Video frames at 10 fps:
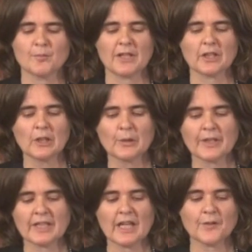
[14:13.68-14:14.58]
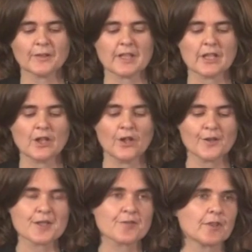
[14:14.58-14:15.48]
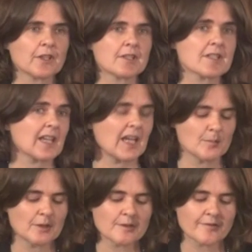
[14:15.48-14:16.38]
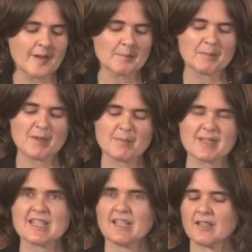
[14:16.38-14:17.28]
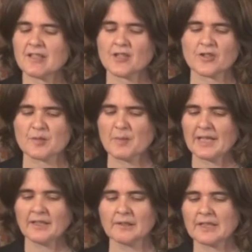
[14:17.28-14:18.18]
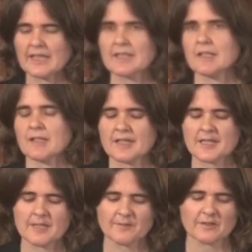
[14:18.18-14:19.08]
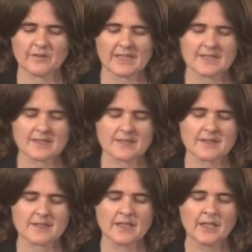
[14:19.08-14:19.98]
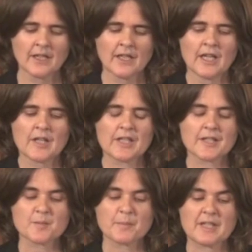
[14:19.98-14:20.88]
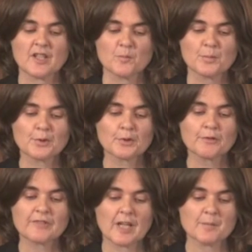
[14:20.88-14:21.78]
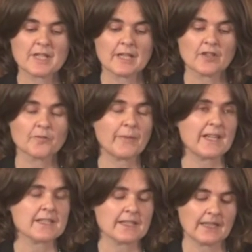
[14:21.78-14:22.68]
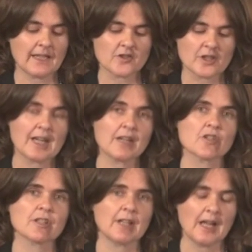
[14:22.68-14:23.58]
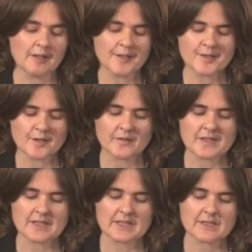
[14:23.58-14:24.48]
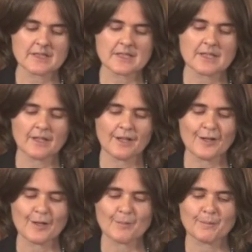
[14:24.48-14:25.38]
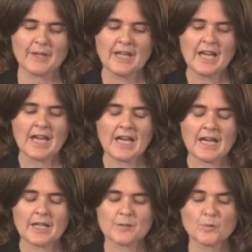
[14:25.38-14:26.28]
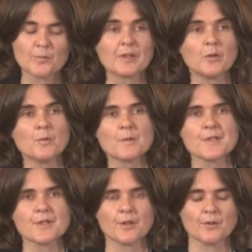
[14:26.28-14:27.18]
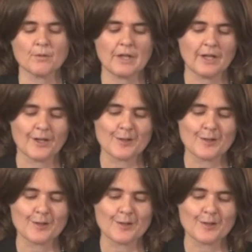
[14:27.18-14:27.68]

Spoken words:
including covering the costs for disabled family members' needs, such as medical needs and assistive devices. There's been an improved uptake of basic education and health services, and women also